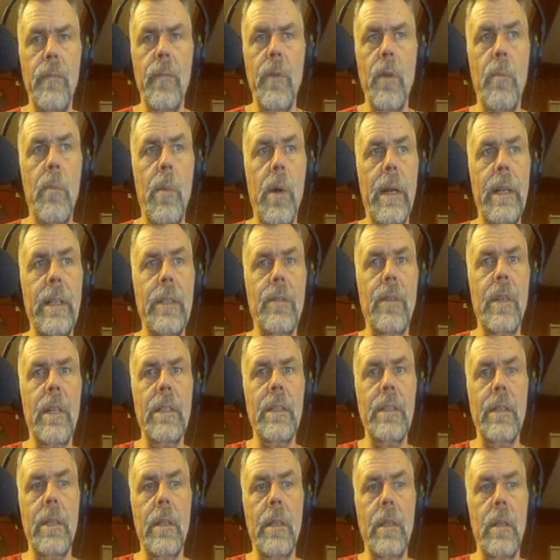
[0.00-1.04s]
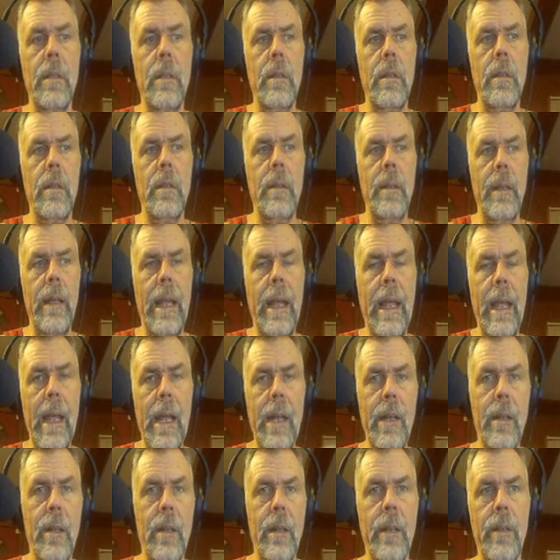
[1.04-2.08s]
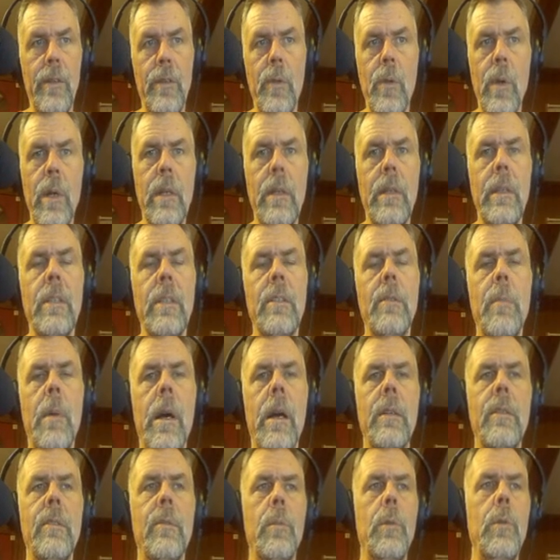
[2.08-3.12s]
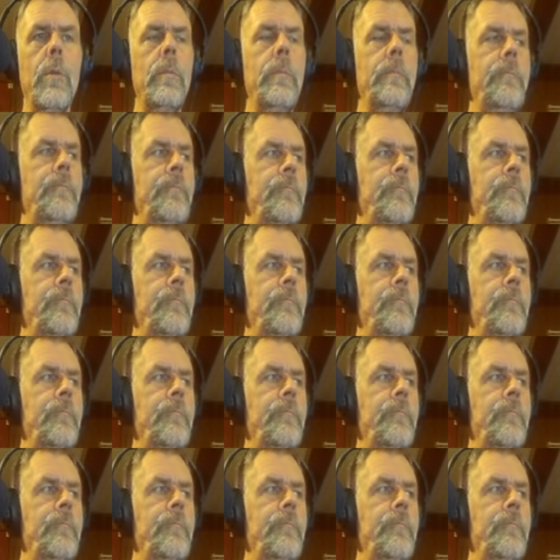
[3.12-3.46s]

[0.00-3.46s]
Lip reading: Your body tries to handle it as quickly as possible.